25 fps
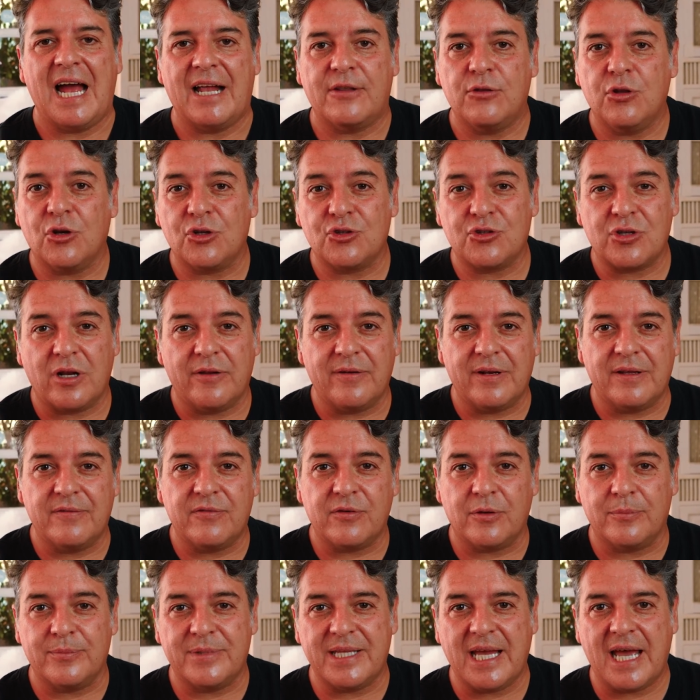A dog traveling
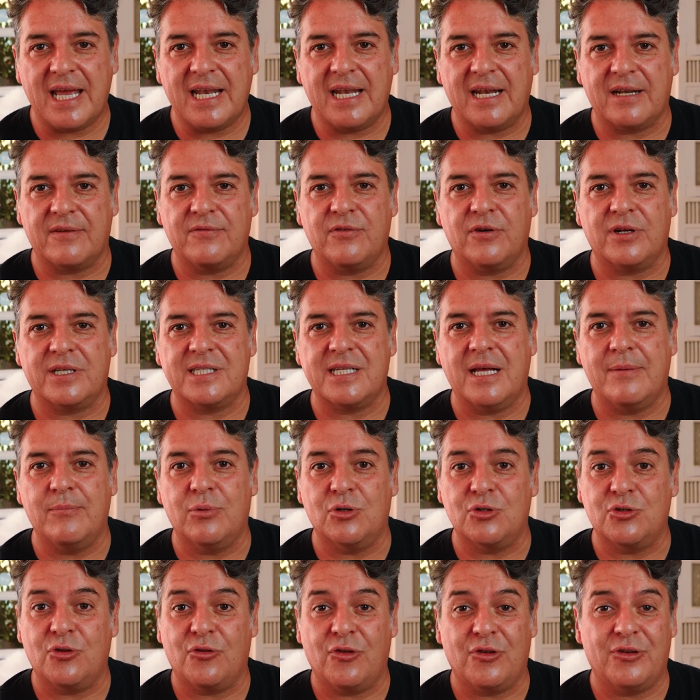from Thailand, for example,
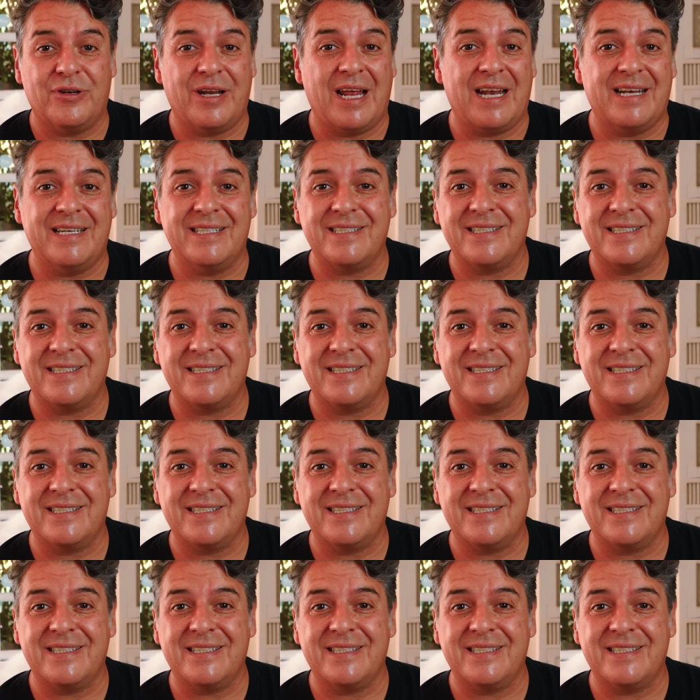to the United